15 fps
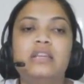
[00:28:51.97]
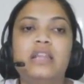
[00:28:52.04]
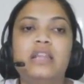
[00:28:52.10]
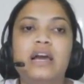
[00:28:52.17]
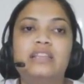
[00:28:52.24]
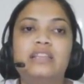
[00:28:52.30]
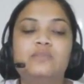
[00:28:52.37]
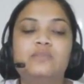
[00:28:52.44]

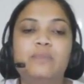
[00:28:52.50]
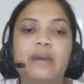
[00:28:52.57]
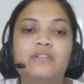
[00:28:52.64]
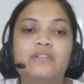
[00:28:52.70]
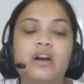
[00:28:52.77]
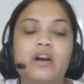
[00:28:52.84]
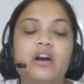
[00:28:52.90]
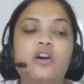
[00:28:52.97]
line
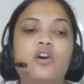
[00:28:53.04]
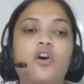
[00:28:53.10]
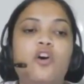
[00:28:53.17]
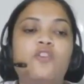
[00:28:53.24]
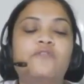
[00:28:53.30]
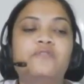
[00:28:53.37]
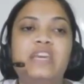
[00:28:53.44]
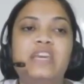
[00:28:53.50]
spectra
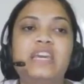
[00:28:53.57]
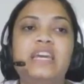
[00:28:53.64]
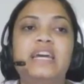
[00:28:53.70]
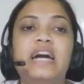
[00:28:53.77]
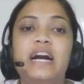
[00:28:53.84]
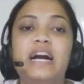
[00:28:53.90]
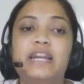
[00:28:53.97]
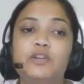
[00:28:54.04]
of the
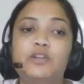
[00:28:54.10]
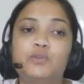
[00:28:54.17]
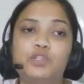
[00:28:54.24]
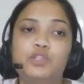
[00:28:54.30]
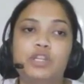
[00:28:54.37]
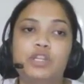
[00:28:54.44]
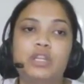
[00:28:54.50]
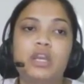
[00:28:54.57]

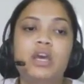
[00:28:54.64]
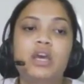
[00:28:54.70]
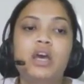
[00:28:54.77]
hydrogen.